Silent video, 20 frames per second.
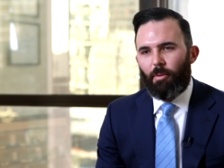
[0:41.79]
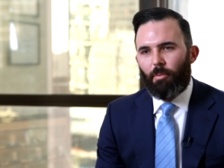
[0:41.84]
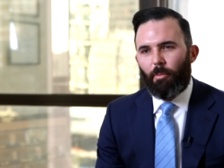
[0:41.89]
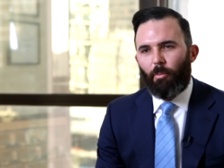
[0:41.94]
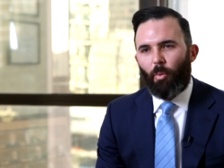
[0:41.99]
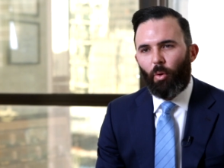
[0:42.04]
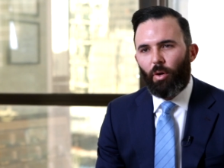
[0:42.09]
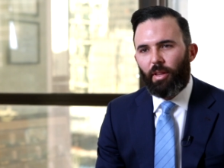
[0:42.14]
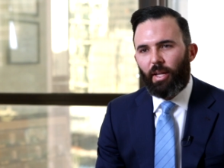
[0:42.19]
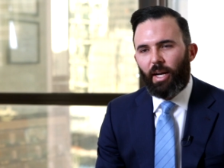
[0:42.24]
But
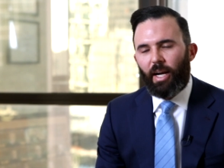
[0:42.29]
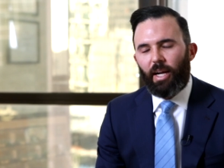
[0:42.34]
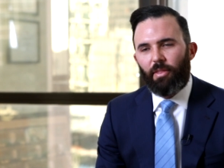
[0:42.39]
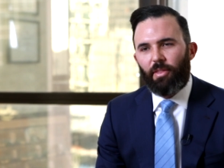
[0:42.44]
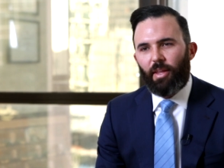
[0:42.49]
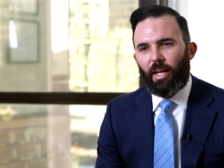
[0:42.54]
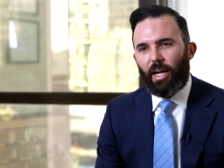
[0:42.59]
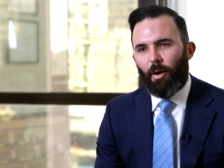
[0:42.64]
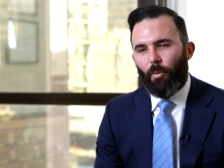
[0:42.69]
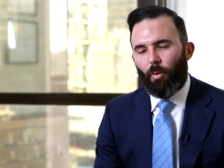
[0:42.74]
more than
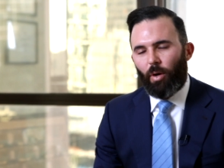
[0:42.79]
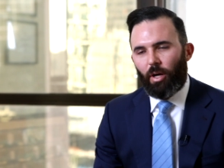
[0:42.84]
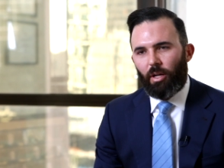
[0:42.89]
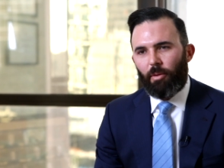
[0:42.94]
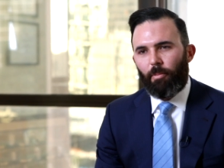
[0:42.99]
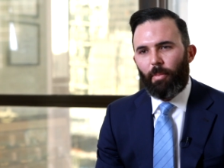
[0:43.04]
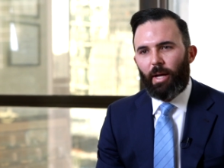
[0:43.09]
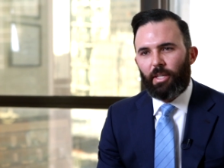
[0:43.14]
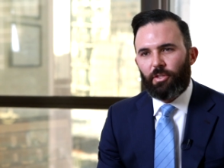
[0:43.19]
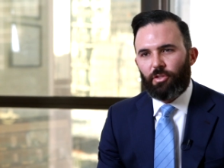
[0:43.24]
anything, I wanted
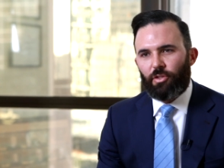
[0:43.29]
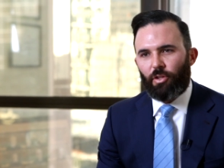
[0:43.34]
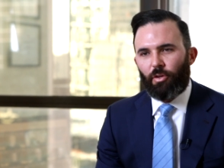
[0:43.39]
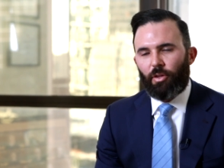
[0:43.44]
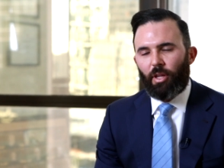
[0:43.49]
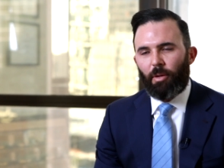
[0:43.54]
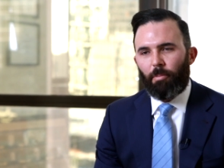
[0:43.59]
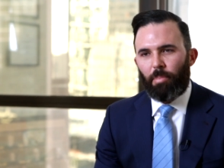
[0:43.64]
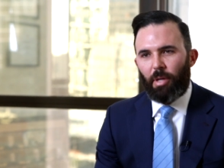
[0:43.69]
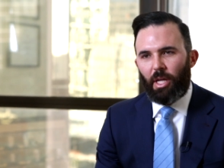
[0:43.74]
to make sure
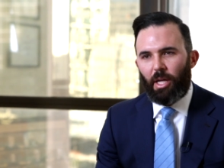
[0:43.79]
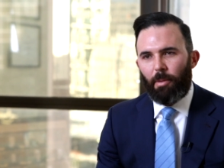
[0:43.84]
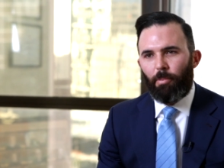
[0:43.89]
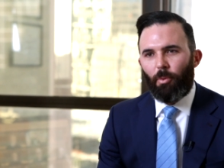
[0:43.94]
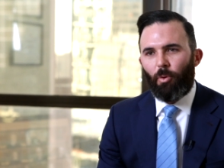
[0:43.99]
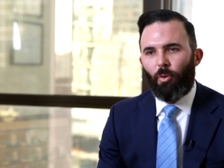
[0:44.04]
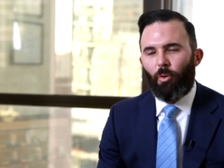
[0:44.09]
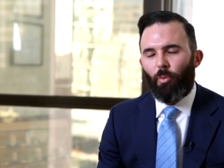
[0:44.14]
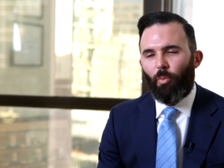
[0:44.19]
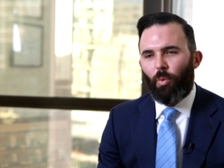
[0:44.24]
that
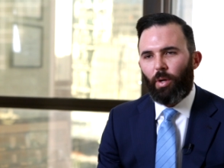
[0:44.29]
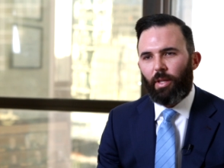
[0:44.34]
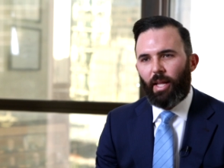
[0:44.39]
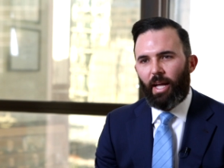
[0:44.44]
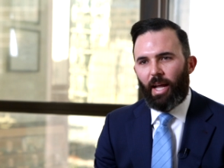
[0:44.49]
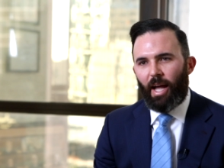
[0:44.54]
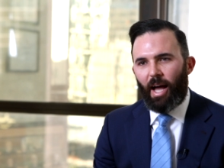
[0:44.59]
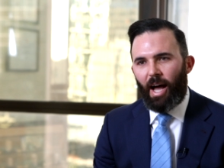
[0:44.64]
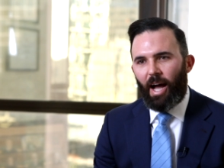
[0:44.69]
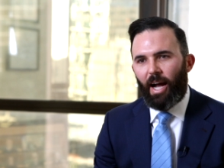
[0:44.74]
people, when
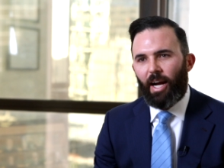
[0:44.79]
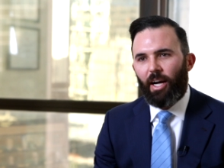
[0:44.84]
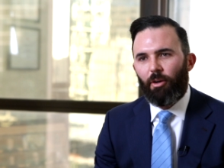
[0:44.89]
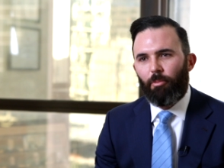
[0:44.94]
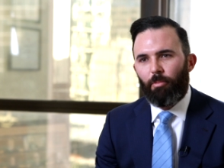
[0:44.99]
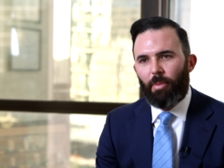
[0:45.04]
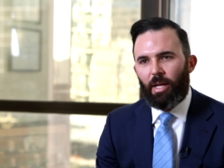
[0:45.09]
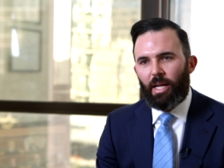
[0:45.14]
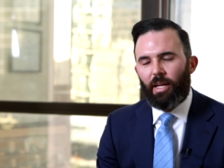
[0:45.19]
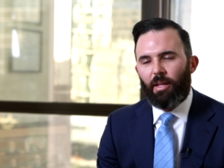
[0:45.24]
they hire
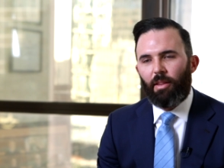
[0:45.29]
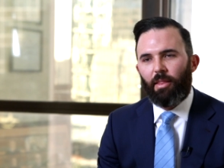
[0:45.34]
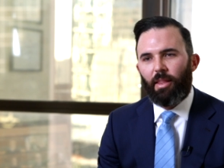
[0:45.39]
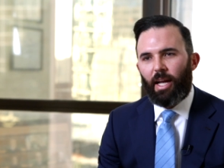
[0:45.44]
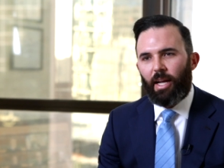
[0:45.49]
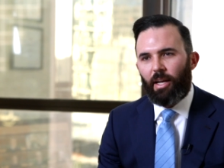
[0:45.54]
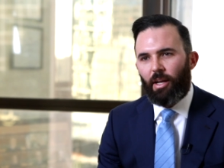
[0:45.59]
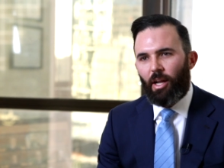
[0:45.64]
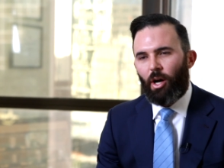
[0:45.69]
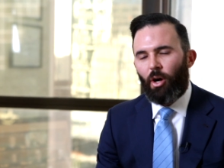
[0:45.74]
me,
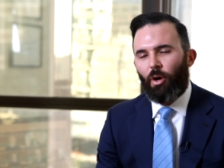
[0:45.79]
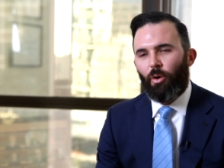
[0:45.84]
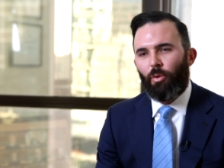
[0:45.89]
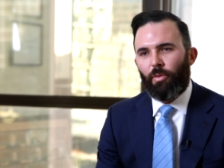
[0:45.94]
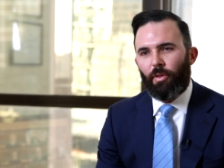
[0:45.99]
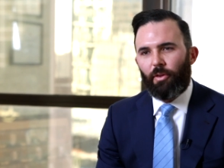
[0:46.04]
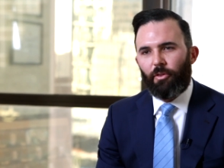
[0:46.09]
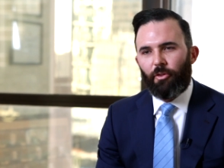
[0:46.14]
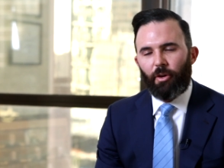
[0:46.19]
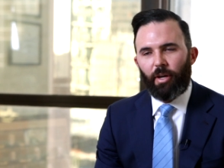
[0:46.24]
they know
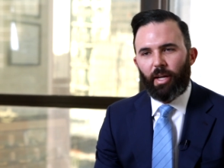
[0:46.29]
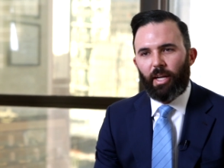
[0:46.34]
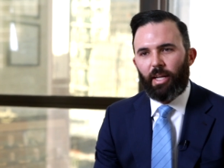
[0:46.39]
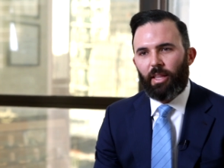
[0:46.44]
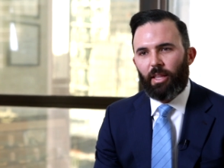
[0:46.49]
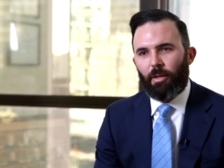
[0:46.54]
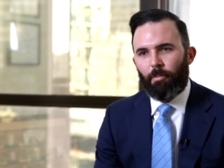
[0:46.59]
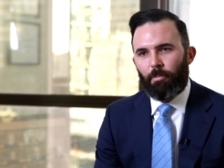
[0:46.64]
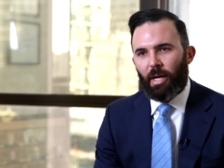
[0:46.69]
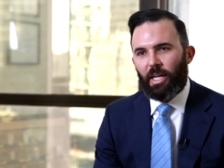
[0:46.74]
that they're
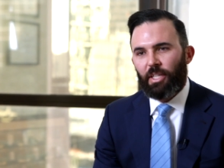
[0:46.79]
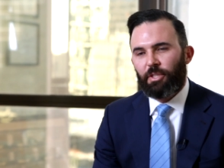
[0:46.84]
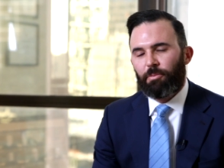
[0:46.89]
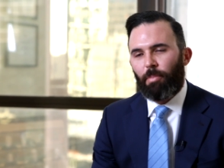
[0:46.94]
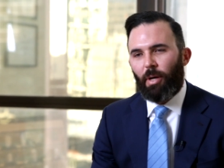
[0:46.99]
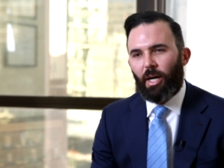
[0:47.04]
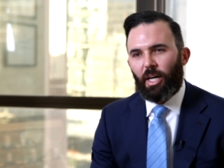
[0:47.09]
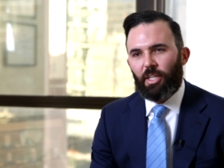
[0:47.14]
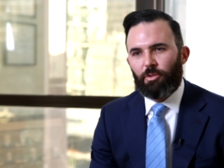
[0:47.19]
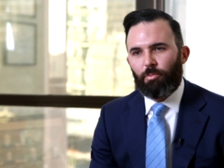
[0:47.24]
getting the best
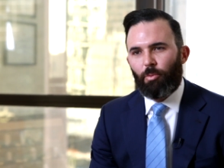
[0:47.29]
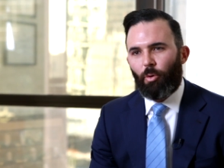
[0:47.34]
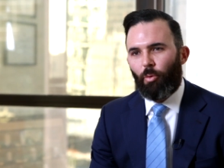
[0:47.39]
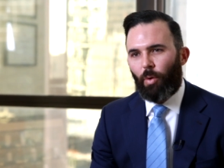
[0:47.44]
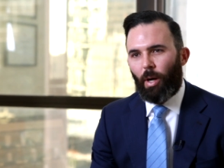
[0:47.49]
possible